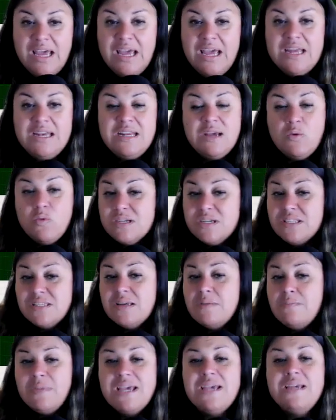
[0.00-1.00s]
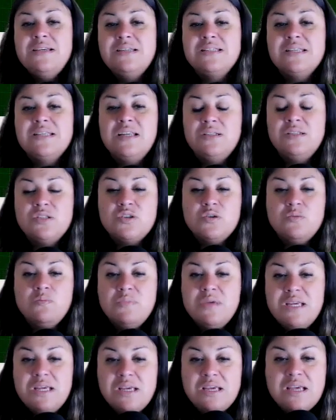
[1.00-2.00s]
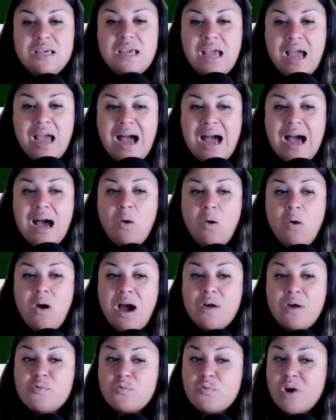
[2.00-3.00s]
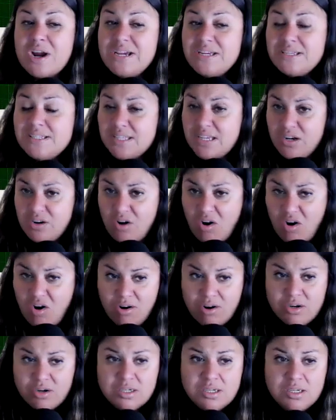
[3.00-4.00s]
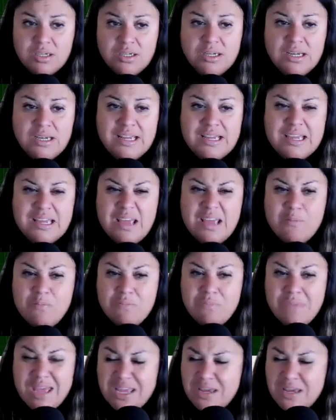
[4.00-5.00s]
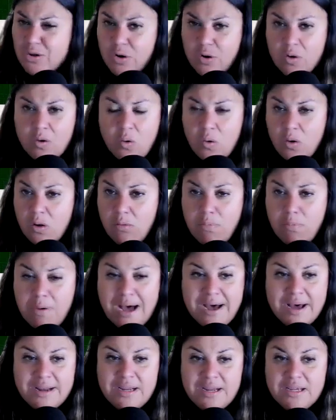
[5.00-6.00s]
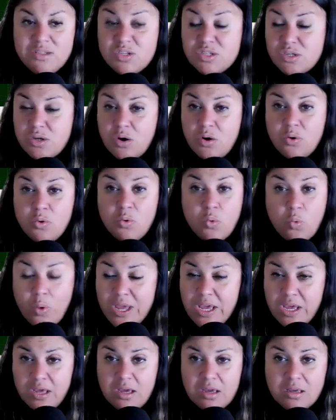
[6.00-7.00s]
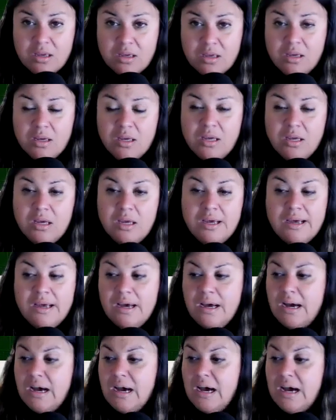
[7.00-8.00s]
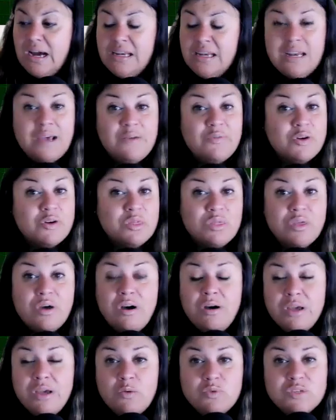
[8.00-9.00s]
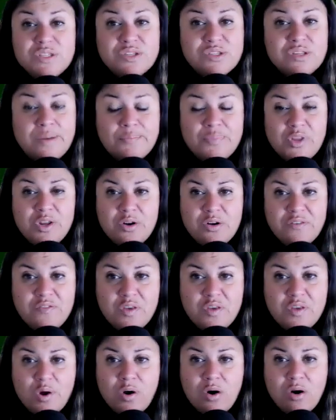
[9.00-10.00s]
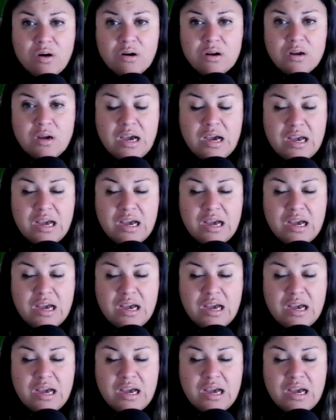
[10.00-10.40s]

And it was amazing to me how a racing heart can make your whole body so weak. I never thought it was something of the heart.